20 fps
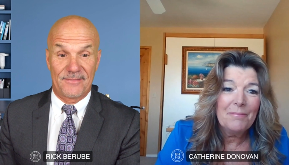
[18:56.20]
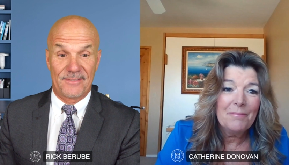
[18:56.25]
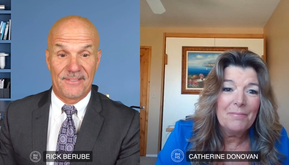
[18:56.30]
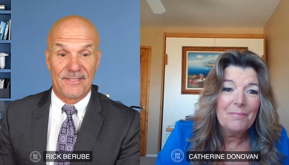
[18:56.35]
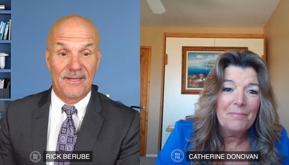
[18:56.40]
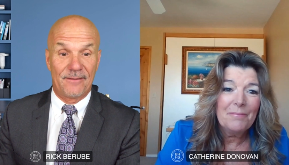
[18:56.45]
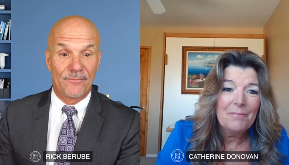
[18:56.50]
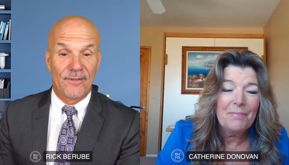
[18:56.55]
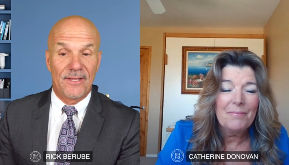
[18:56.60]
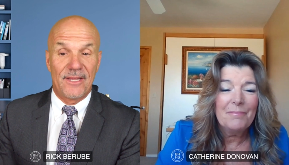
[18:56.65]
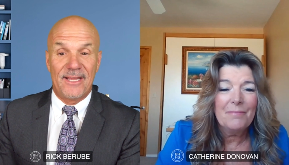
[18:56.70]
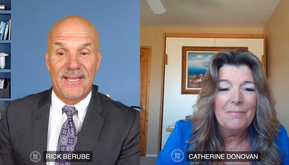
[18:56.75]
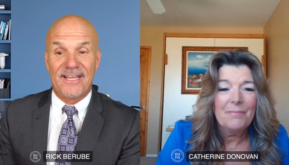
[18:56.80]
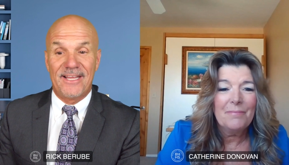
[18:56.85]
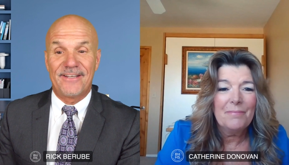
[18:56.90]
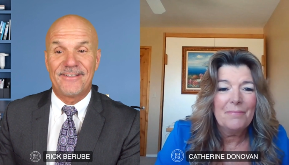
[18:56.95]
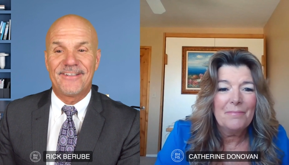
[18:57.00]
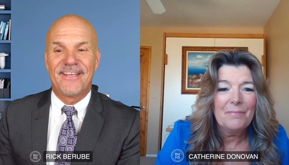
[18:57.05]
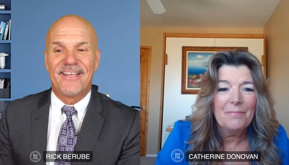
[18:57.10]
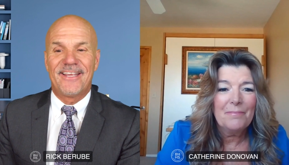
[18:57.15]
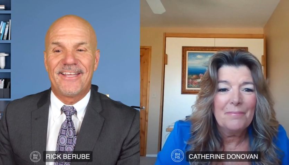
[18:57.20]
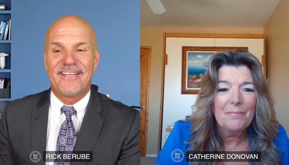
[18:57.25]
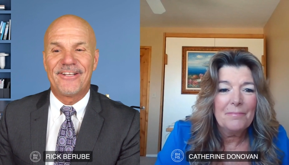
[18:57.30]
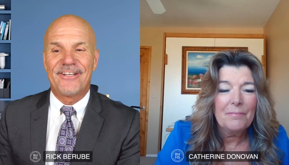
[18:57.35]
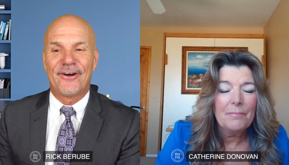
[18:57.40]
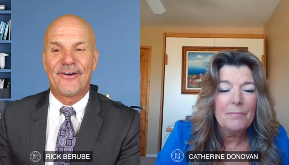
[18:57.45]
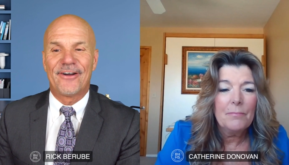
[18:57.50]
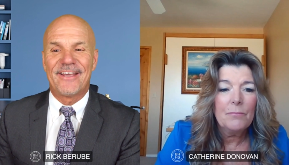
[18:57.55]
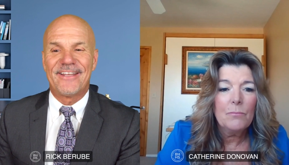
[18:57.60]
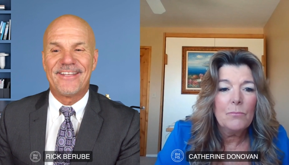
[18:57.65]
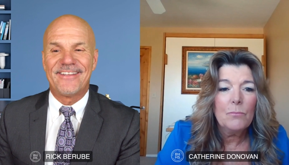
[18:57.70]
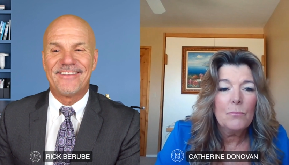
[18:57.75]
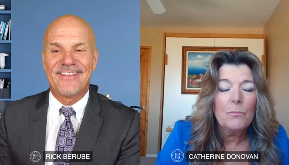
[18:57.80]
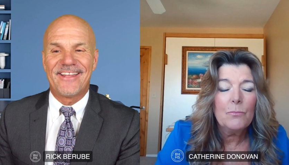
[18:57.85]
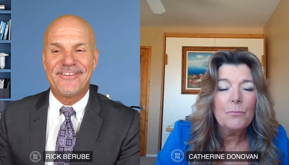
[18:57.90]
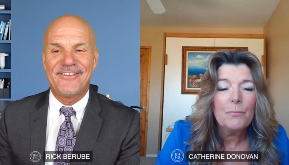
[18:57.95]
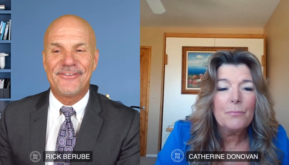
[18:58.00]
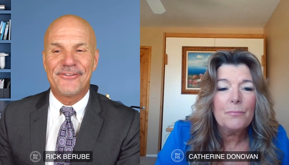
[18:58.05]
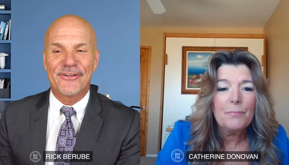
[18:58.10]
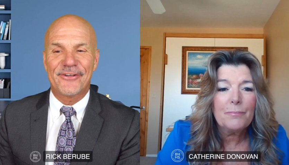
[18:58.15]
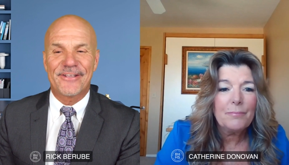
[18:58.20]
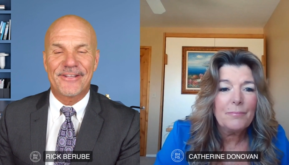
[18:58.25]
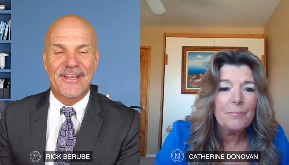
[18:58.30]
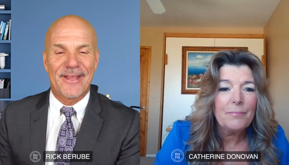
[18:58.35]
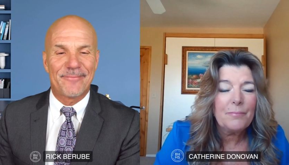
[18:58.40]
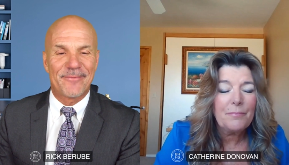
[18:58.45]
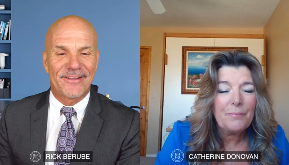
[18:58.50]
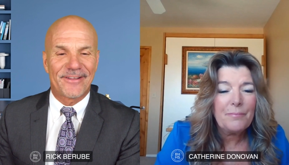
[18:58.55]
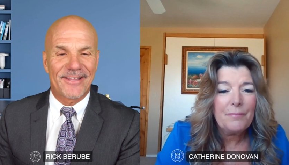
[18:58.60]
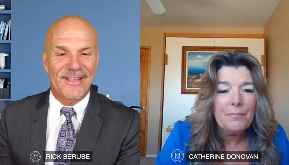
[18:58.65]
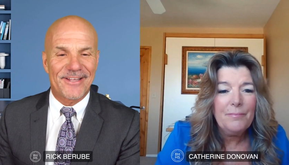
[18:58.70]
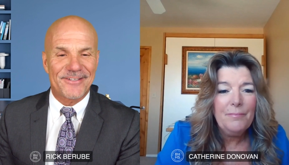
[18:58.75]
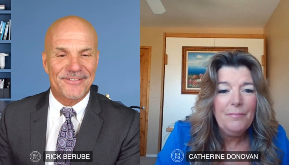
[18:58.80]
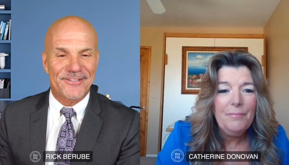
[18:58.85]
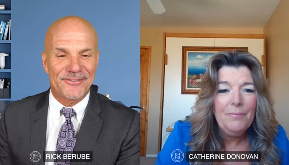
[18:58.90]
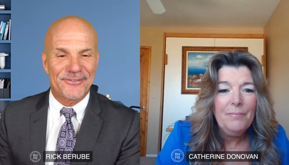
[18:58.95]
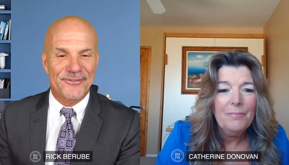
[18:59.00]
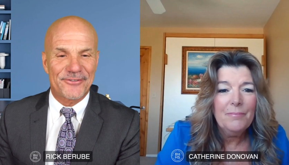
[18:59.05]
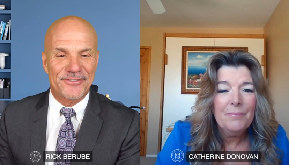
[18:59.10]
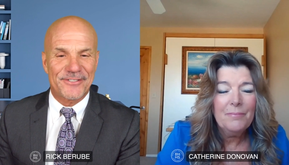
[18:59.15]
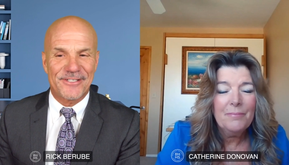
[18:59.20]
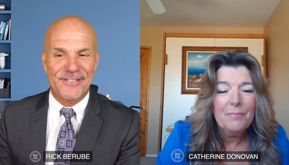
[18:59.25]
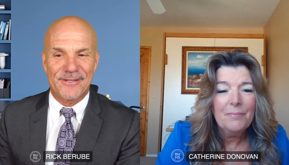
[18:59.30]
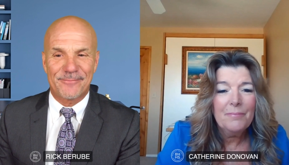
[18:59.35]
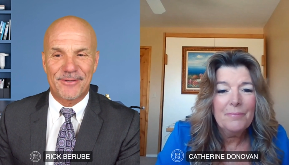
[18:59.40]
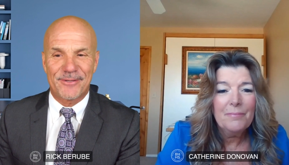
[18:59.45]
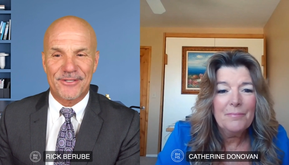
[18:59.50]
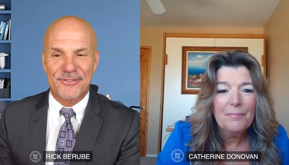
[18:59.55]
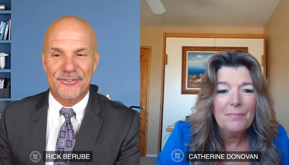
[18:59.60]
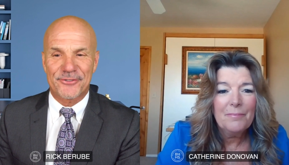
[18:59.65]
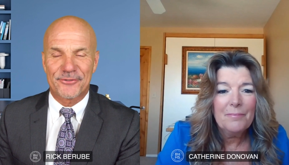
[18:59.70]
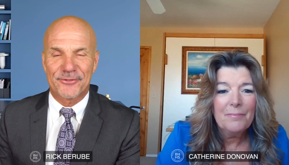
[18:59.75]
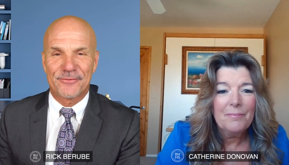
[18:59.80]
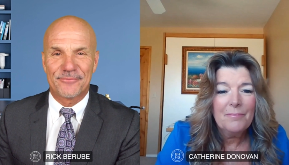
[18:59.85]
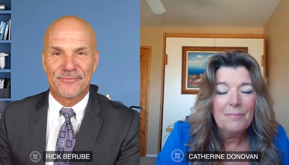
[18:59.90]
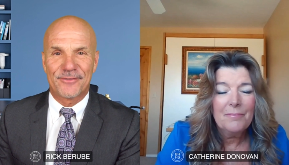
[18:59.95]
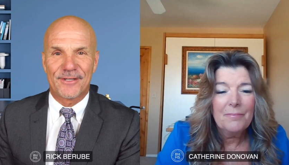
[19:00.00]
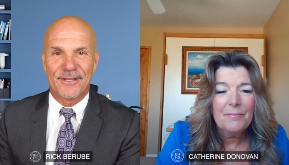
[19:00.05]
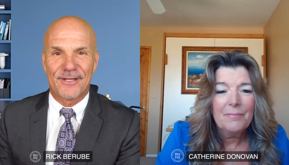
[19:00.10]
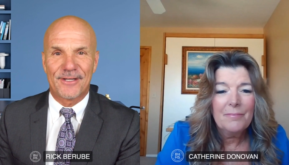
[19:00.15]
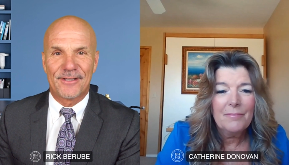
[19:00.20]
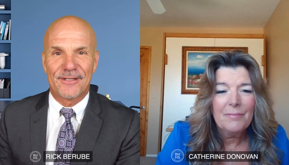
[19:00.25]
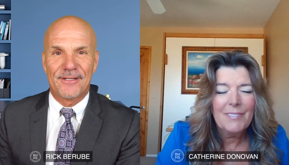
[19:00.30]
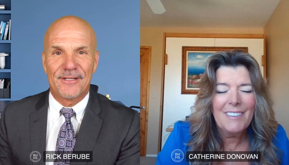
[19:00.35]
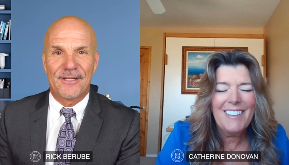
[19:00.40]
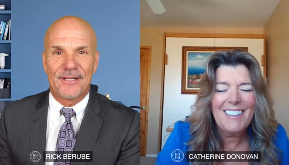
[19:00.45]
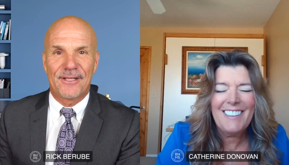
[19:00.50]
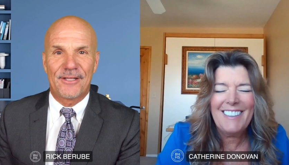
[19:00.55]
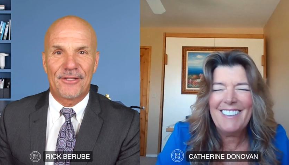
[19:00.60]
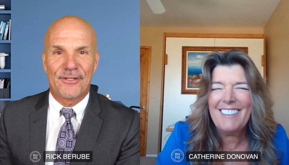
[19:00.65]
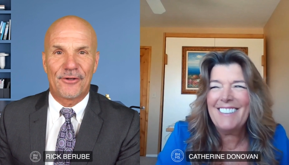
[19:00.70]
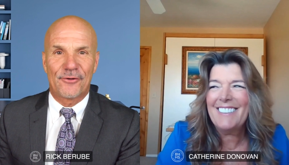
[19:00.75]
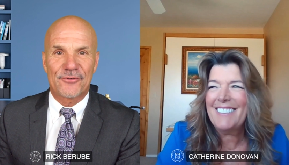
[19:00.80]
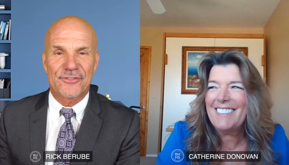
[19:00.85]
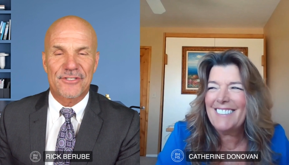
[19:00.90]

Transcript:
Speaker 1: Yep. And you know, and then you look at MLS and you see a picture of uh, you know